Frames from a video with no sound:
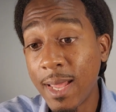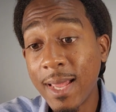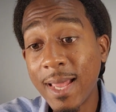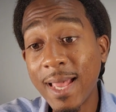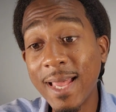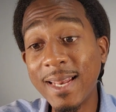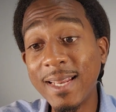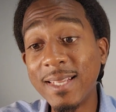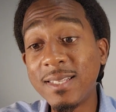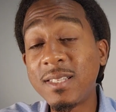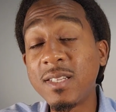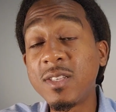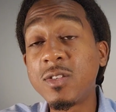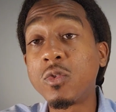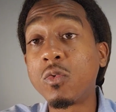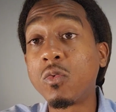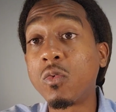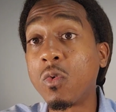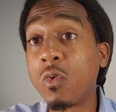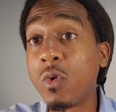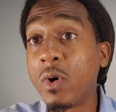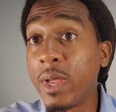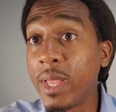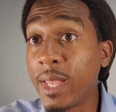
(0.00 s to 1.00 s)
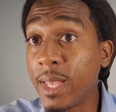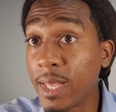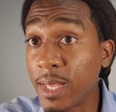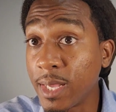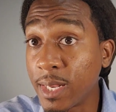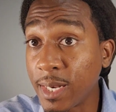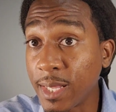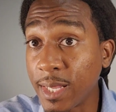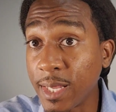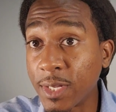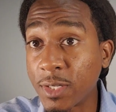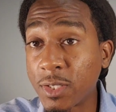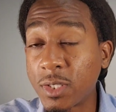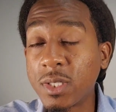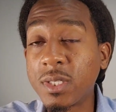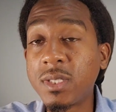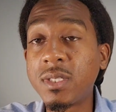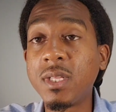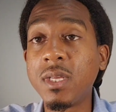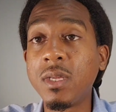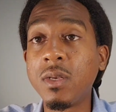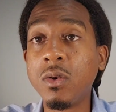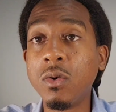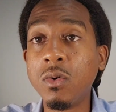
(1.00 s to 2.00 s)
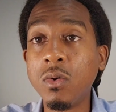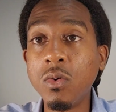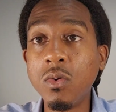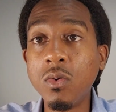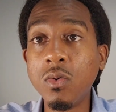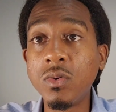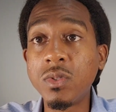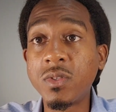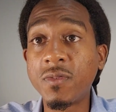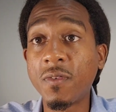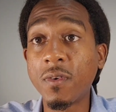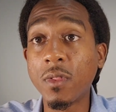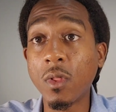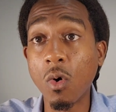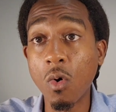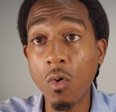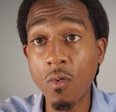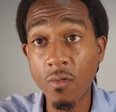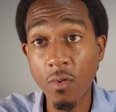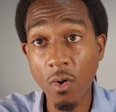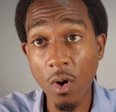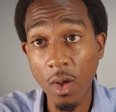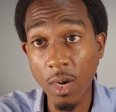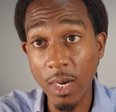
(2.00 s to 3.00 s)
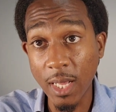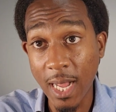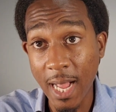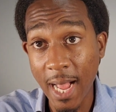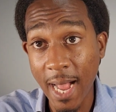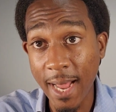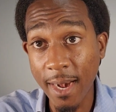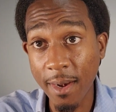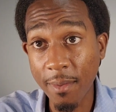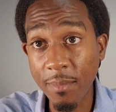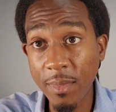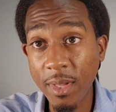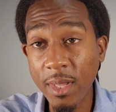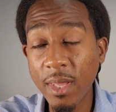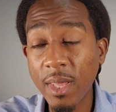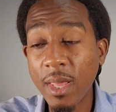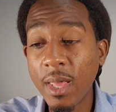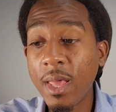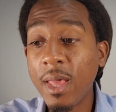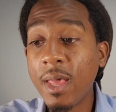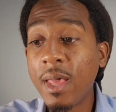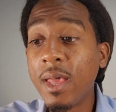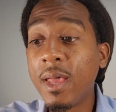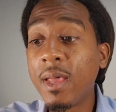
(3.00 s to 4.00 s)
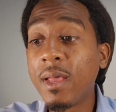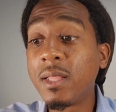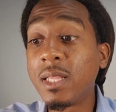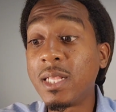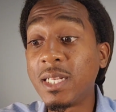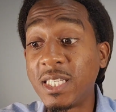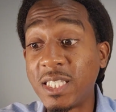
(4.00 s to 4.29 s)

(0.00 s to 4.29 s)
And this is really interesting news for the overall economy, the